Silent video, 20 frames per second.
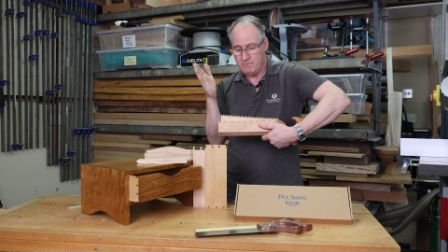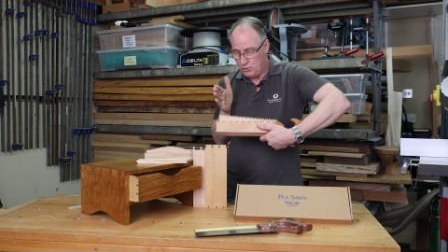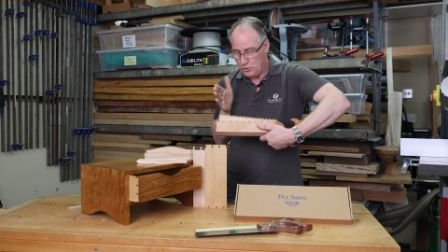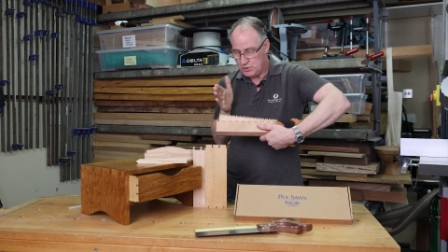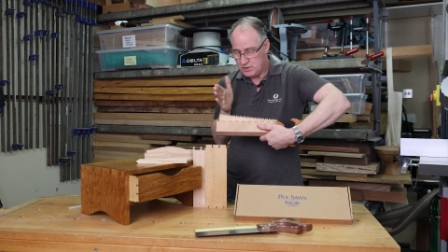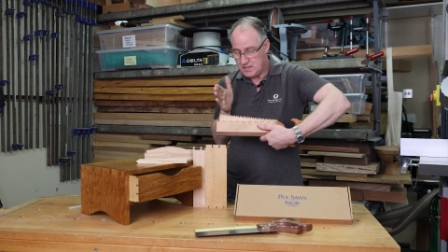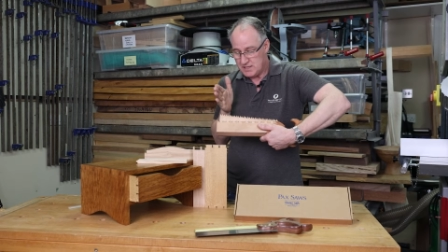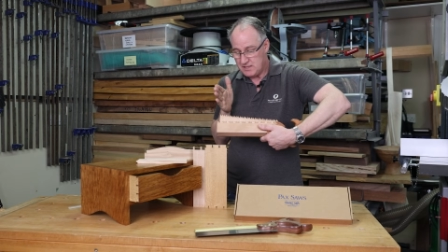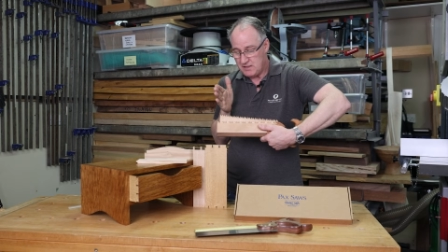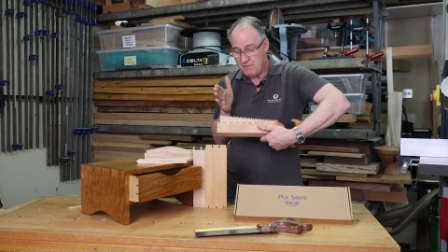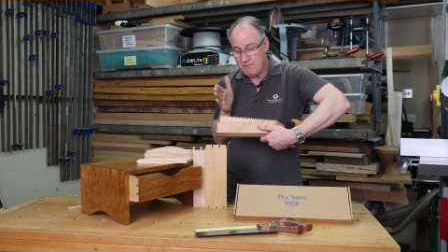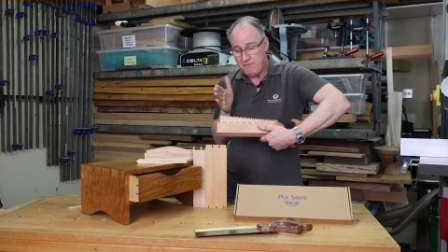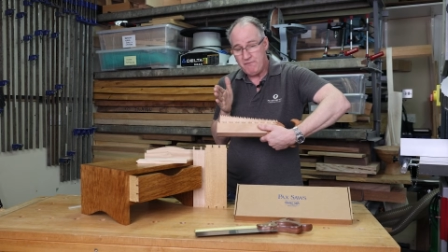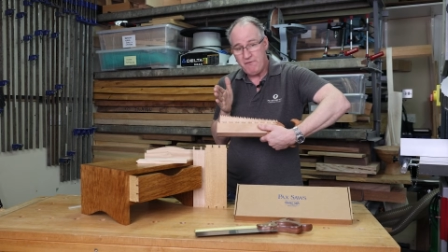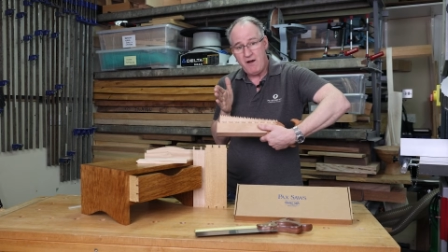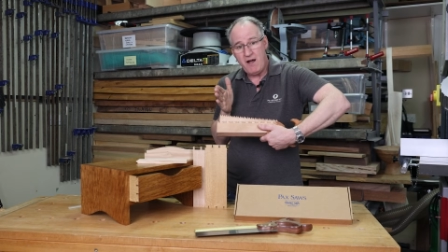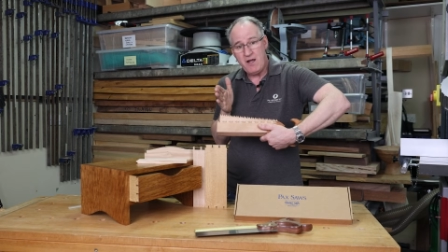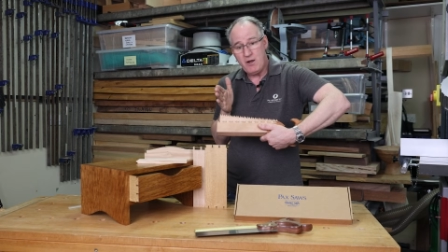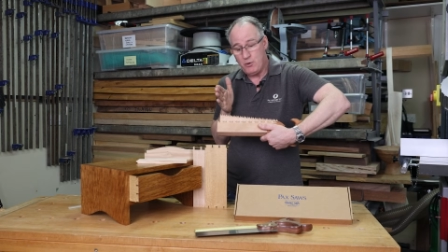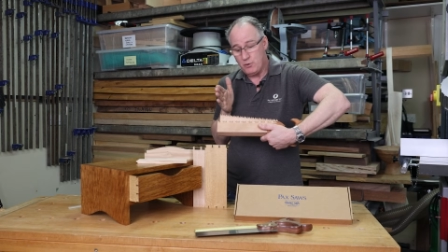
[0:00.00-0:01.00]
Also, as they're
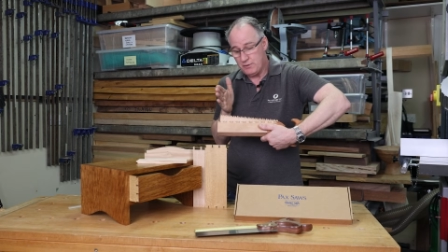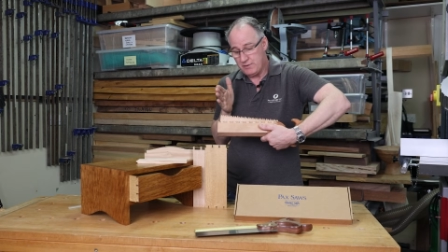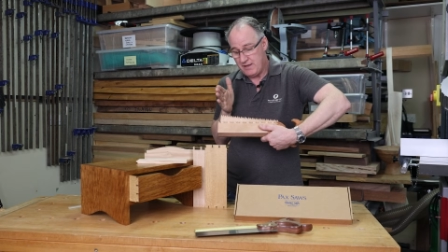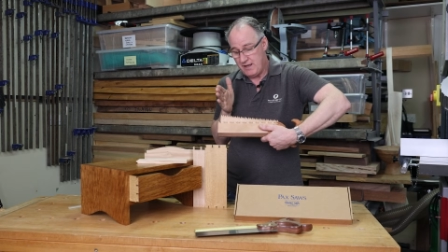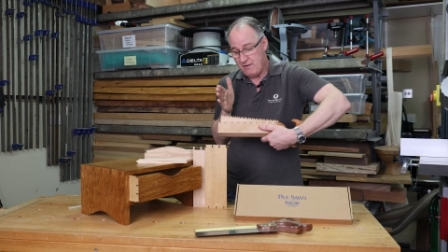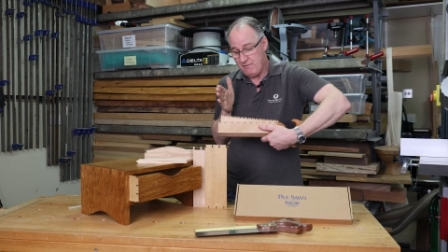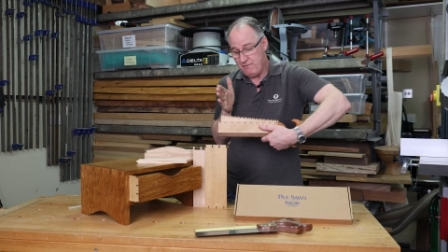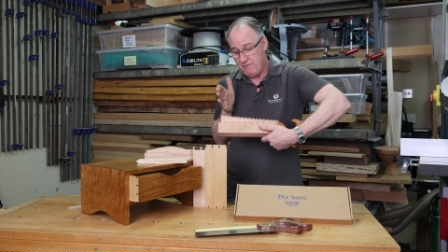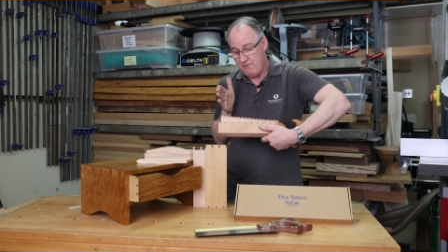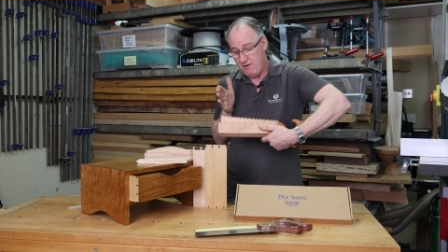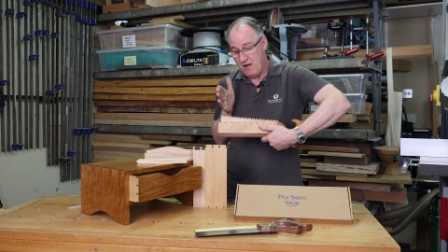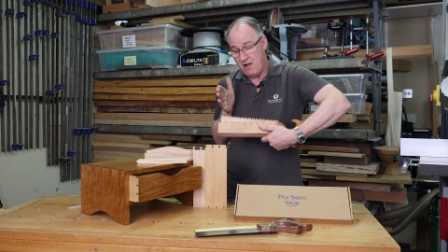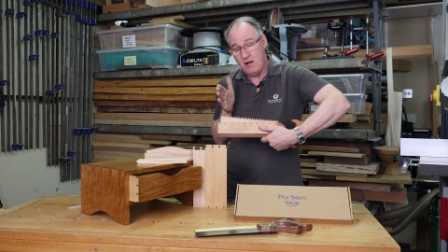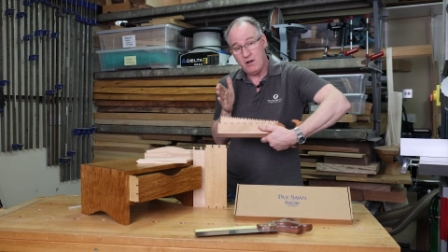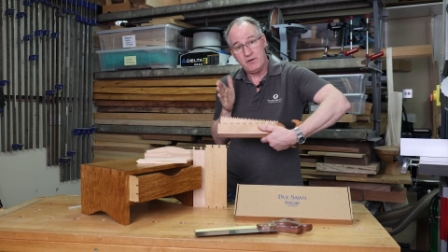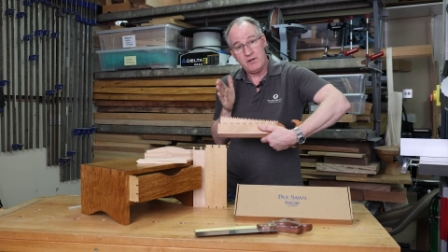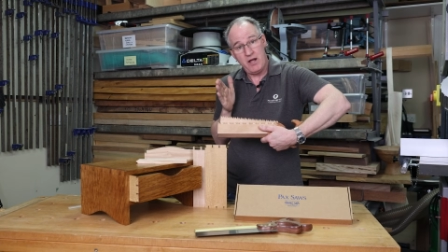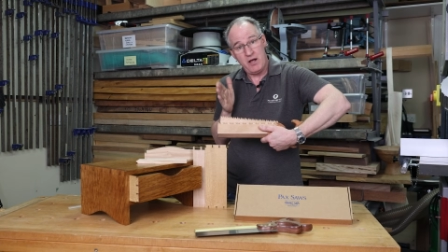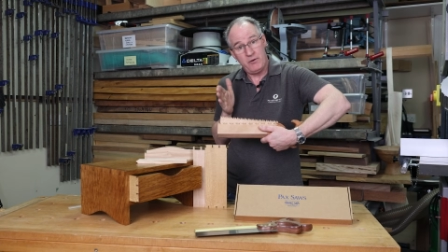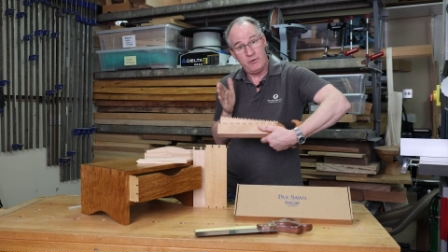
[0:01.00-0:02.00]
filed at
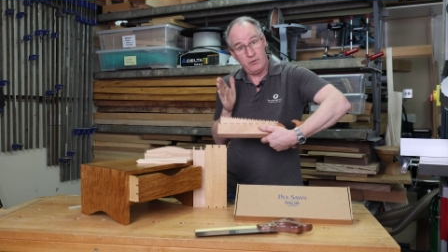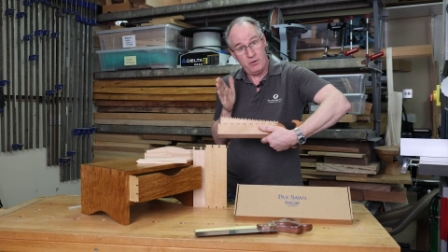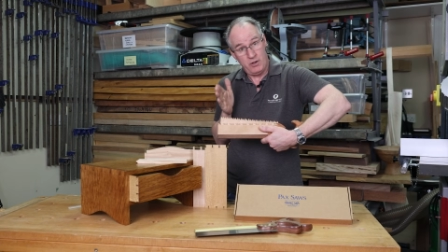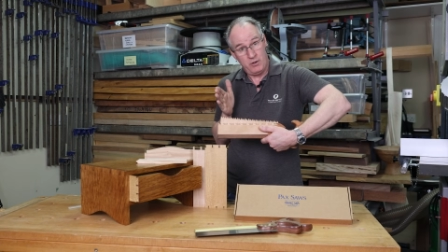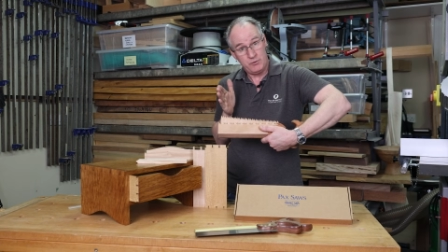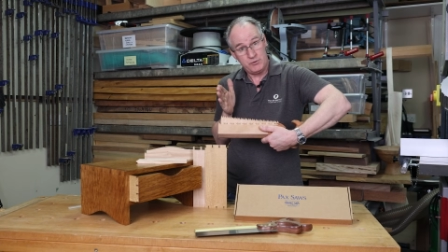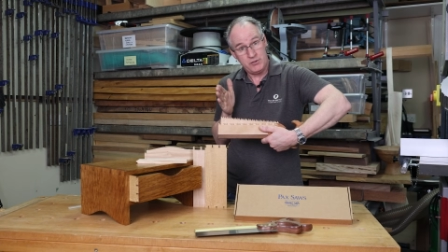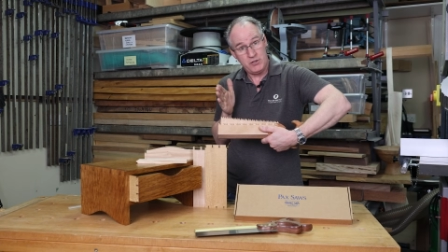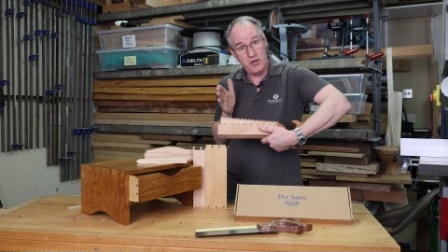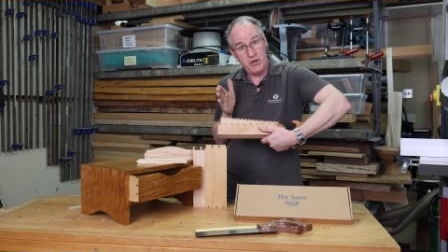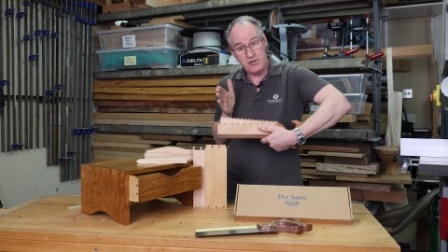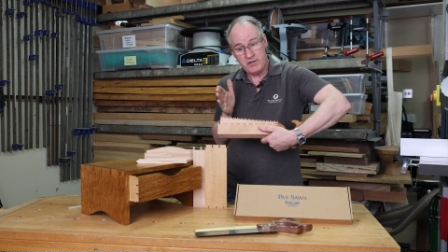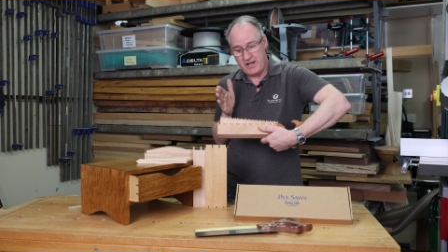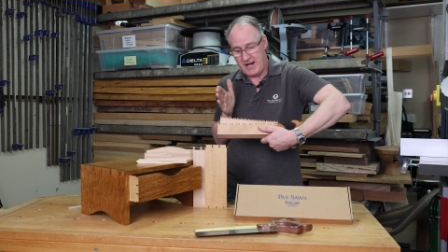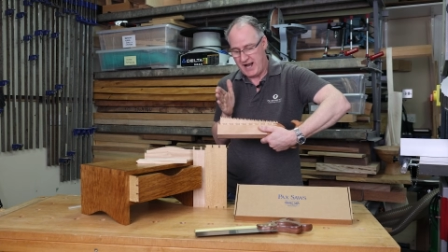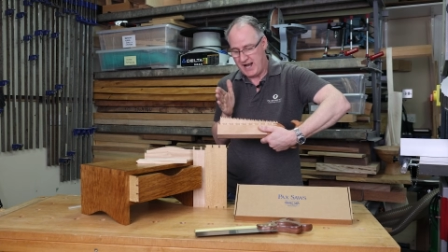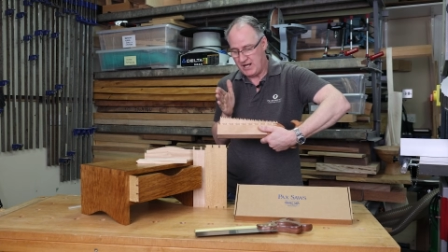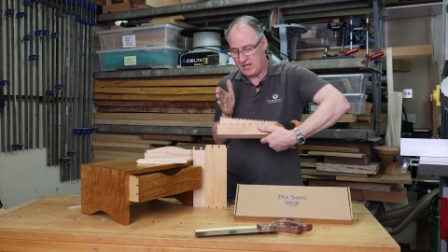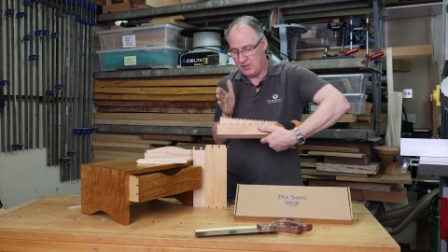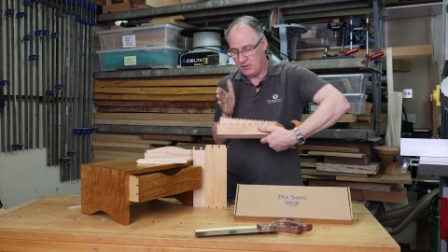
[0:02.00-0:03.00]
alternate
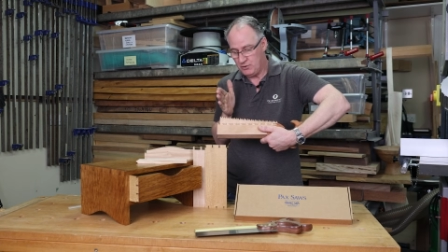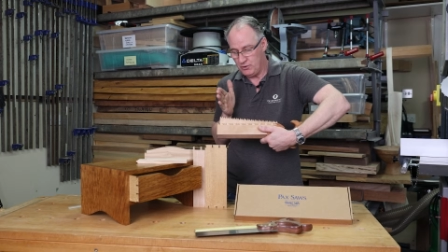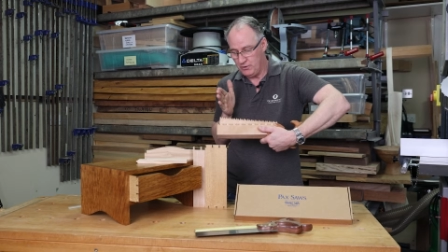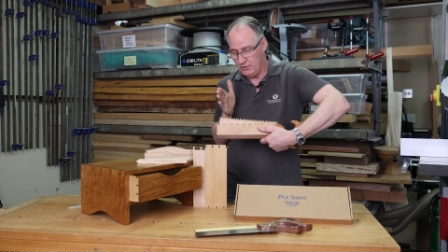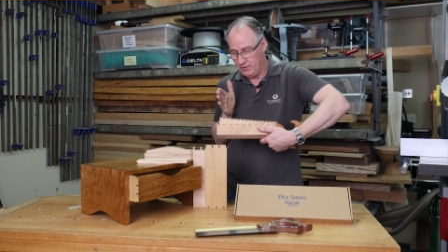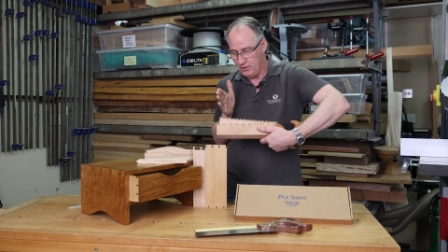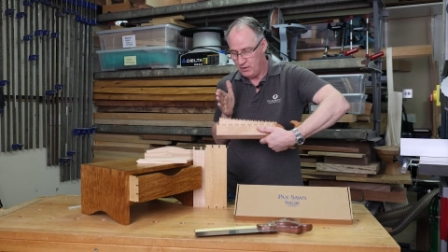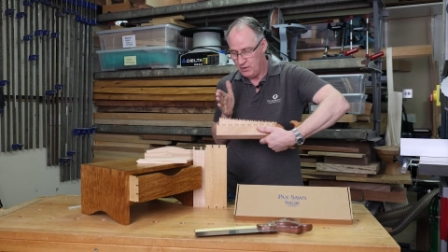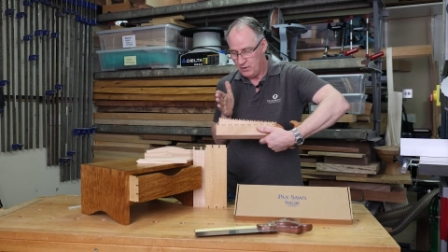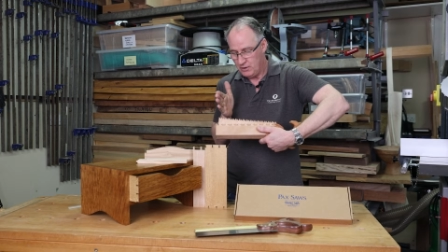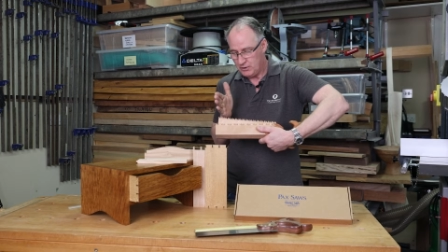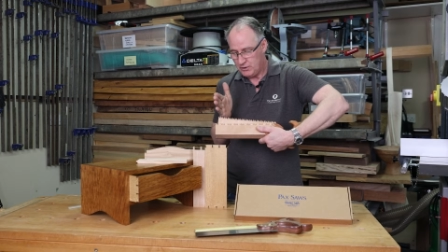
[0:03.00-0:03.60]
angle,